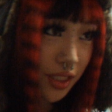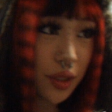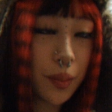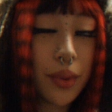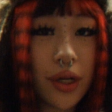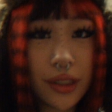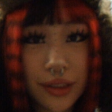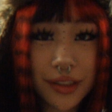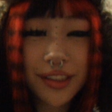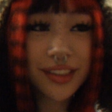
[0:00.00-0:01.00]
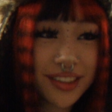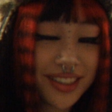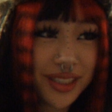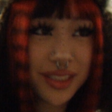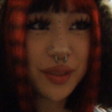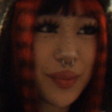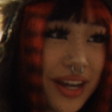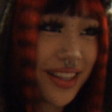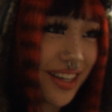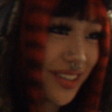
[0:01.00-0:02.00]
to the mall to
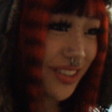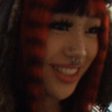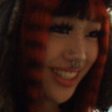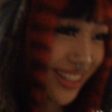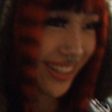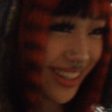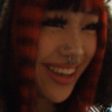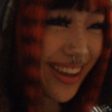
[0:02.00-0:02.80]
buy a lottery ticket.